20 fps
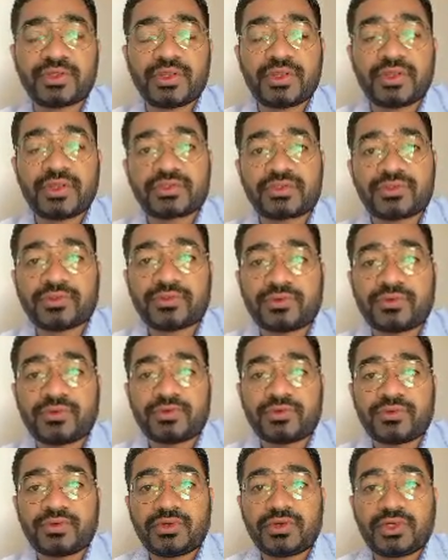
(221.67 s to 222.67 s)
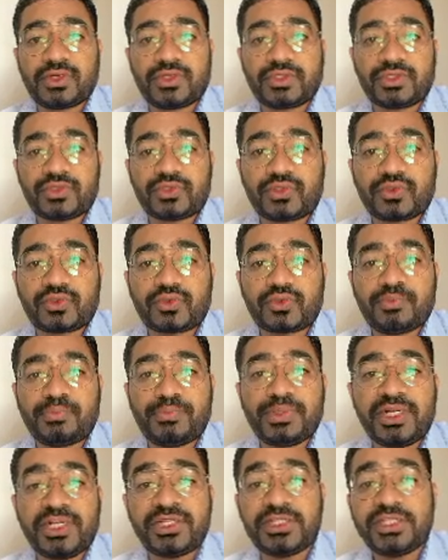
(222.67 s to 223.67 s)
So to
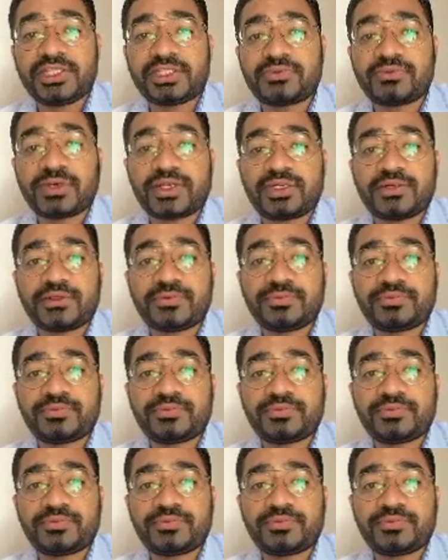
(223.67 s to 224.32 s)
build this one,